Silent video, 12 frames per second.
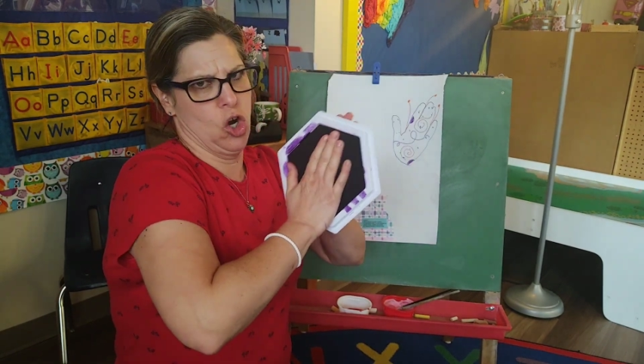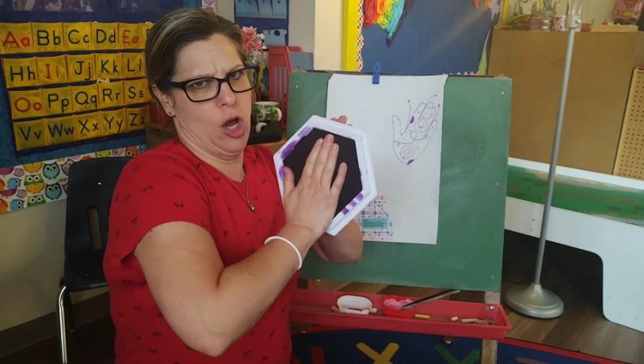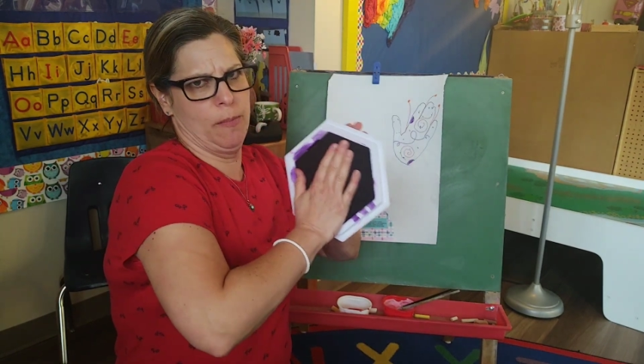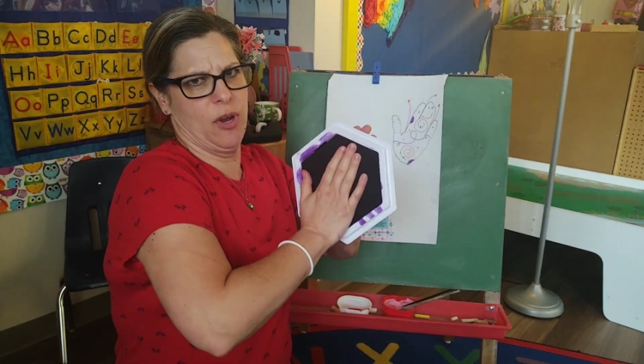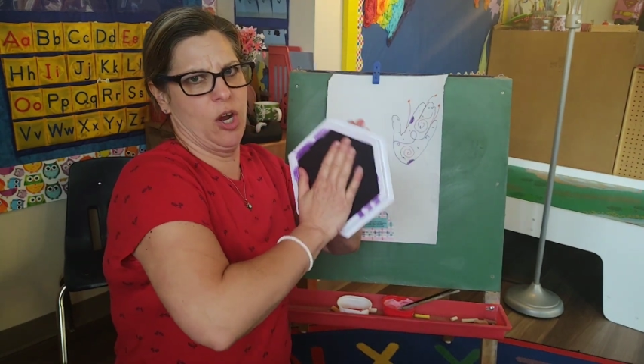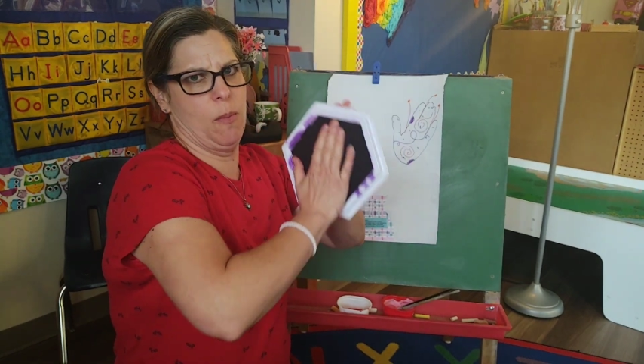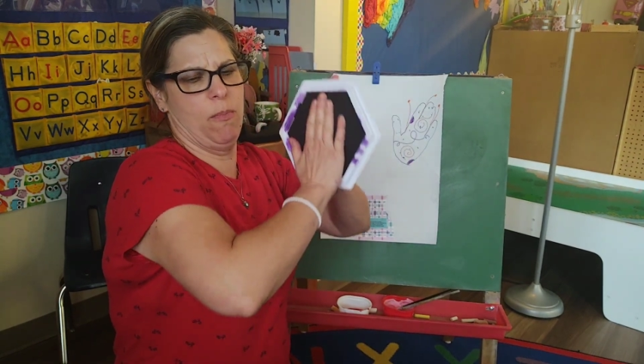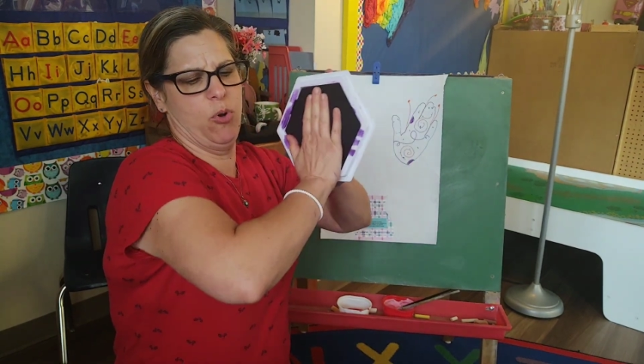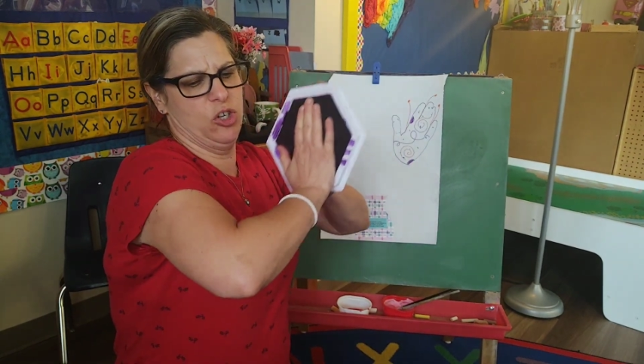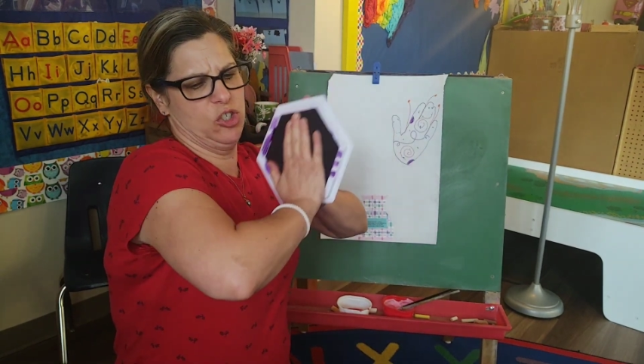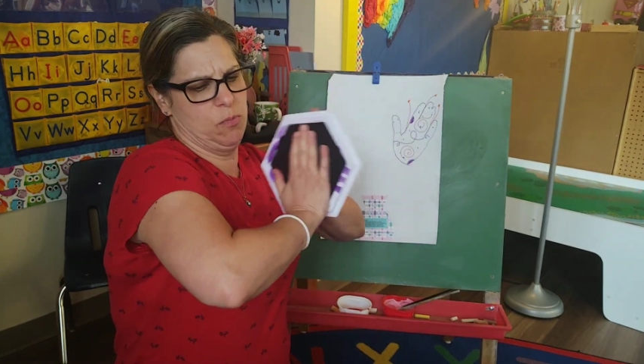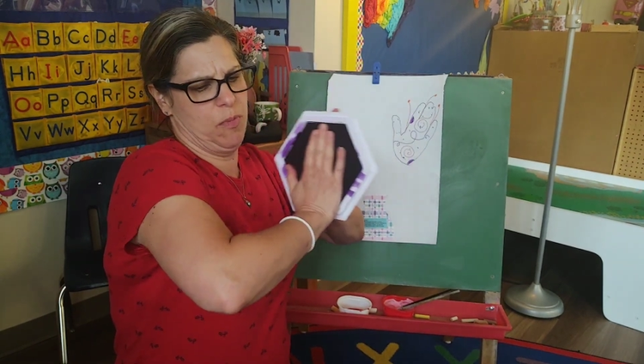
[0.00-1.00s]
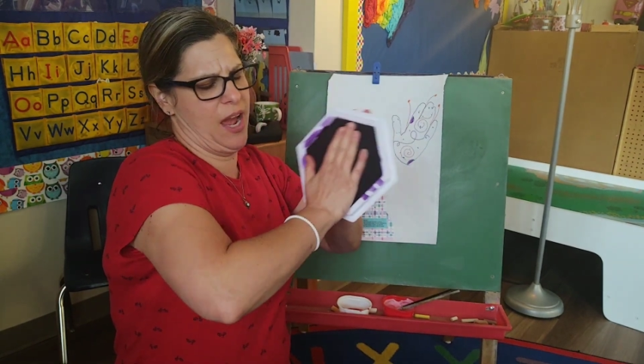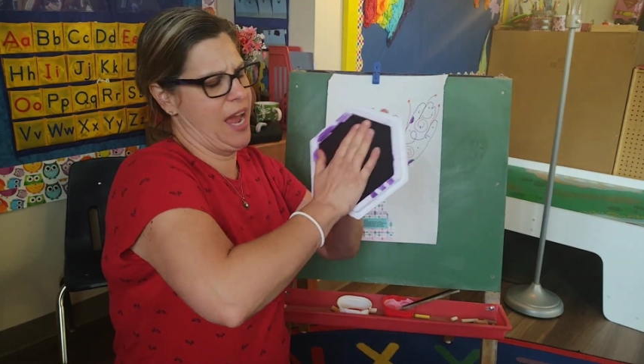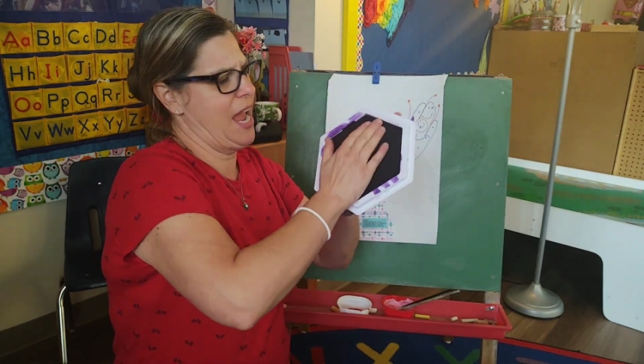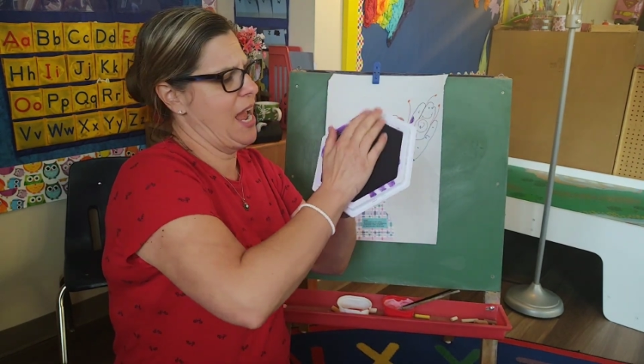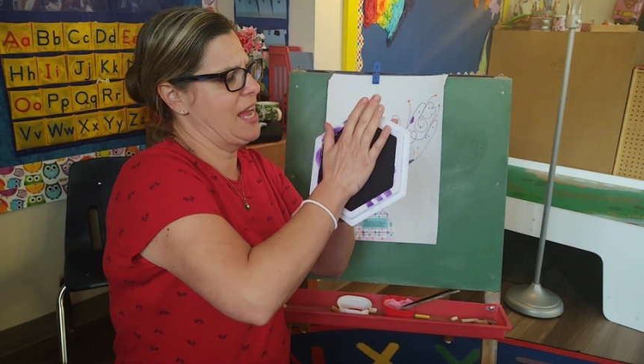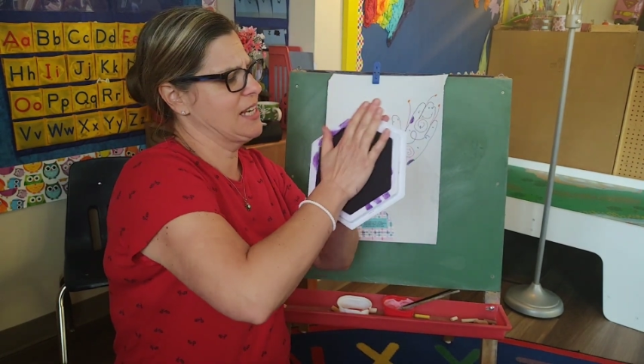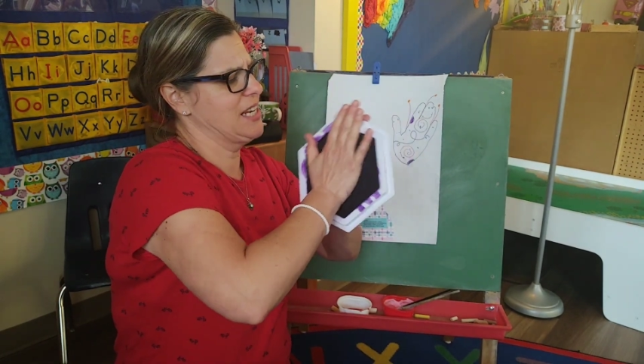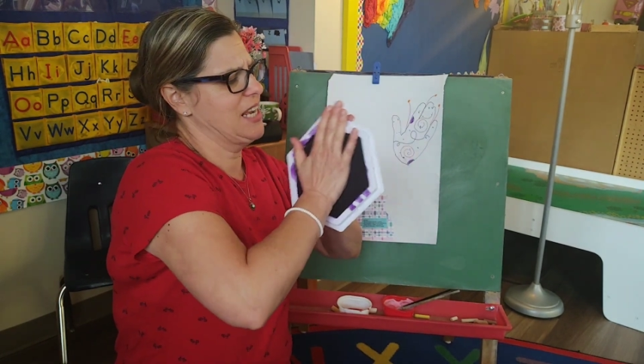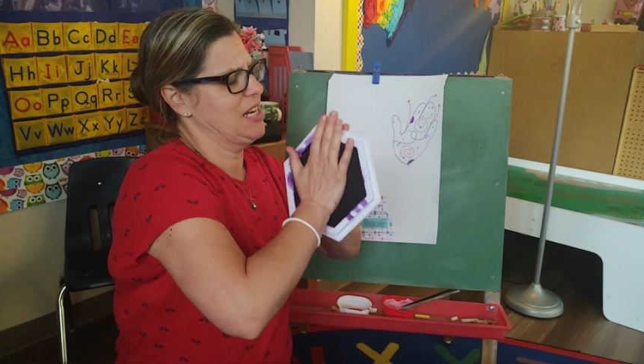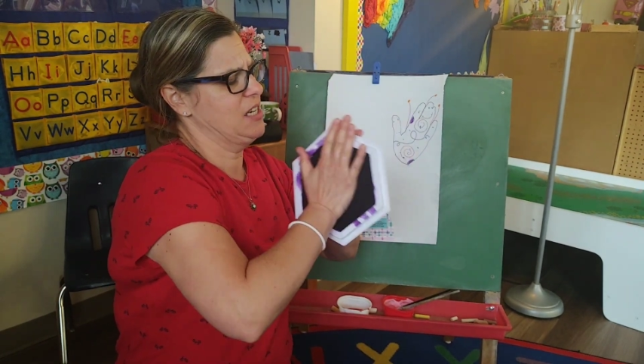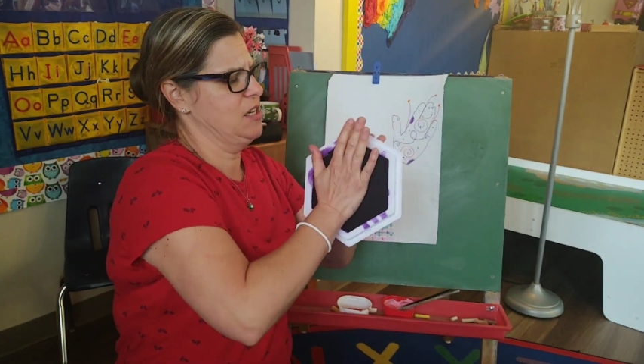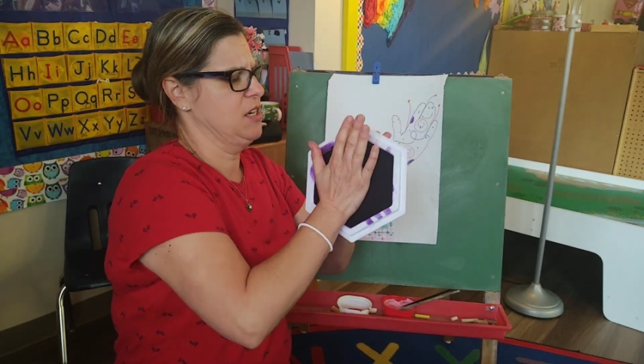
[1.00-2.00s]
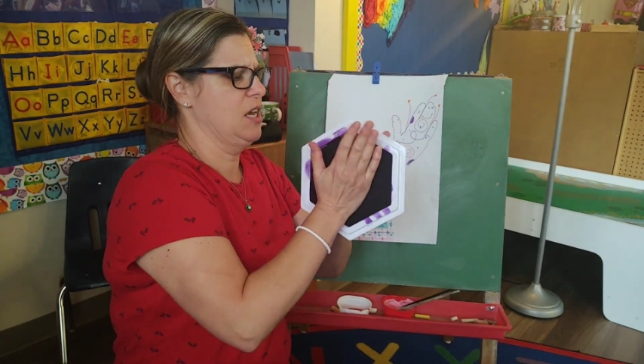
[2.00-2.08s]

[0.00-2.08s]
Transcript: I'm going to push my hand in